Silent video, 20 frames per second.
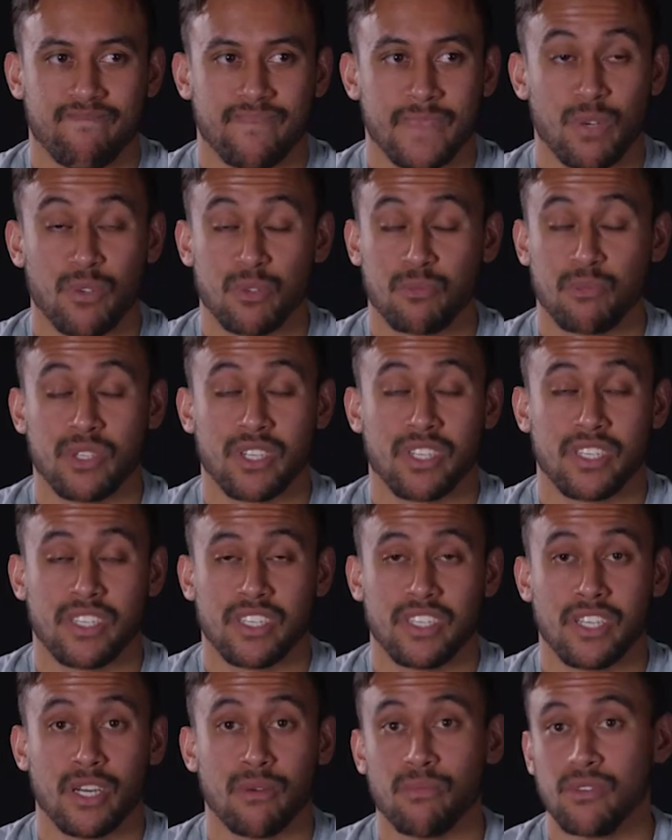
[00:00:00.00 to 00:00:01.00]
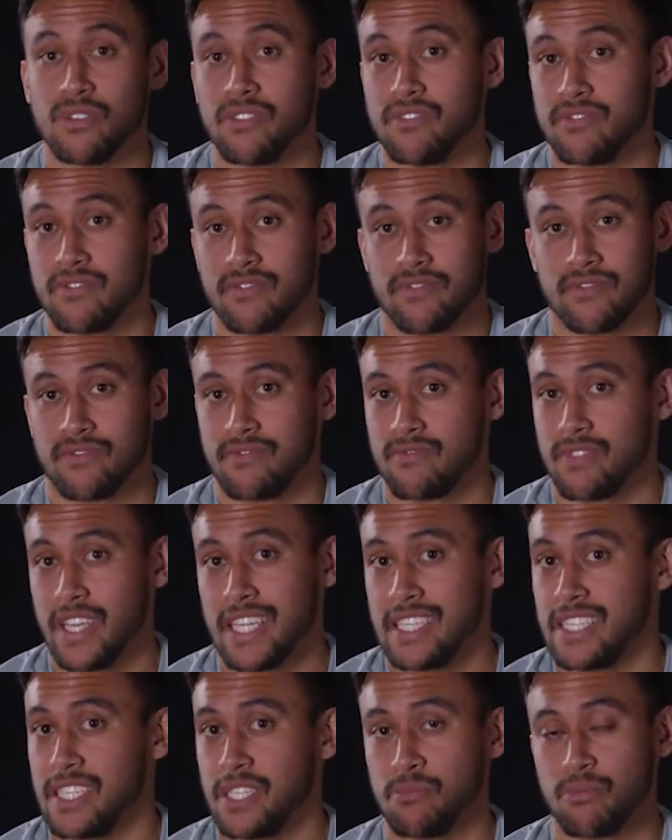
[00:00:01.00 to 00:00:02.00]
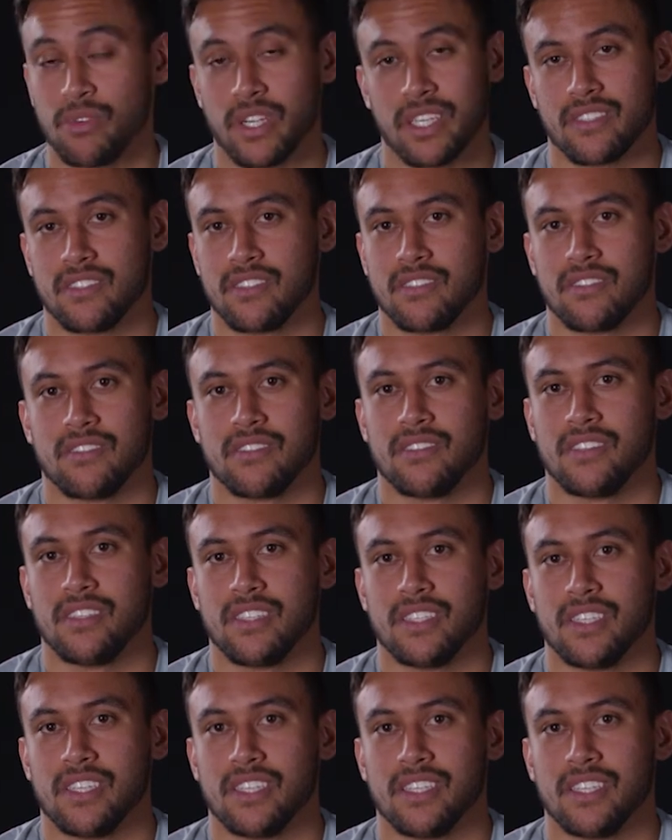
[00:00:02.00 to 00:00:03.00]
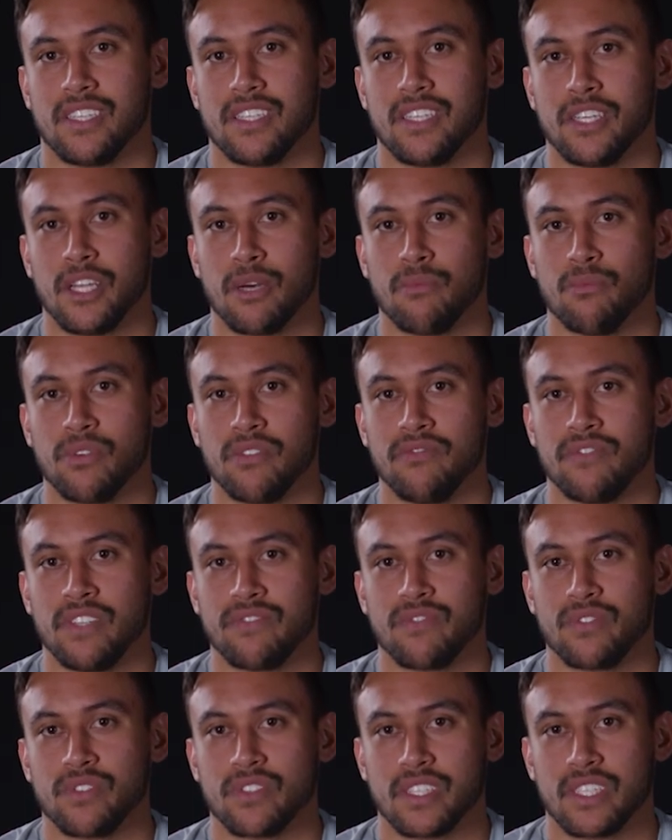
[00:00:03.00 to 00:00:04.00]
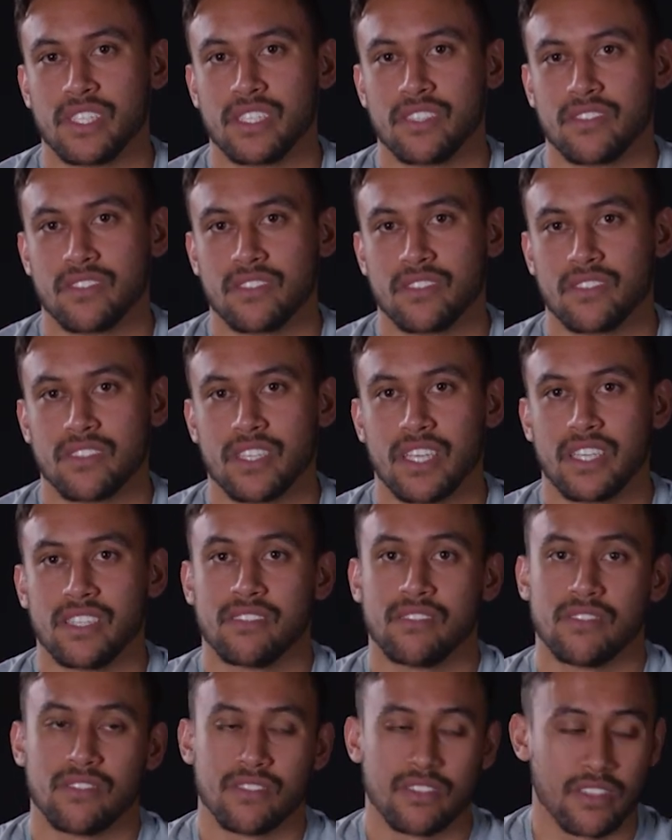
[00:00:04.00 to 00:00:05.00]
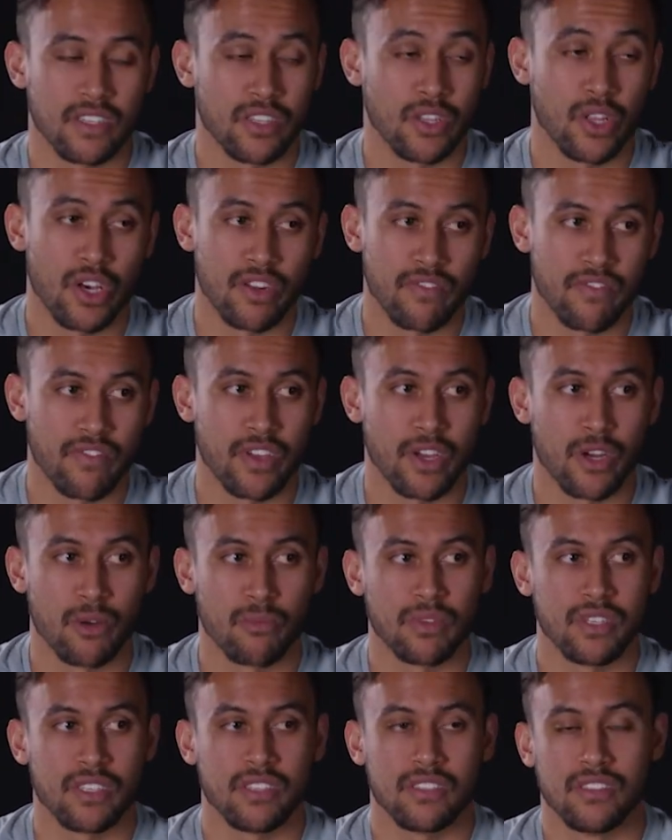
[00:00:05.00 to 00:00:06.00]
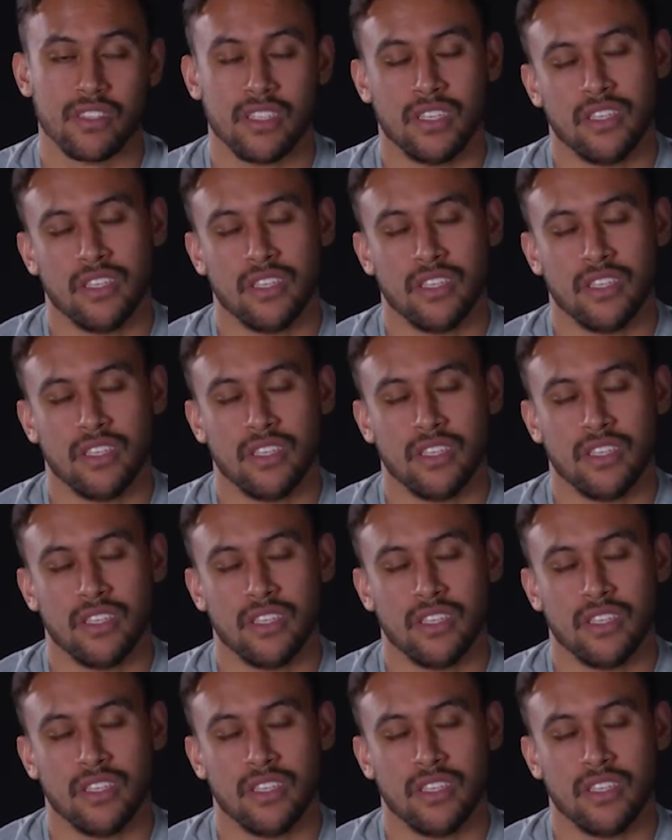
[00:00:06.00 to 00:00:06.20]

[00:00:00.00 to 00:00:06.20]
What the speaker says: I was put on a number of antidepressants and a number of different things, and I had a lot of therapy.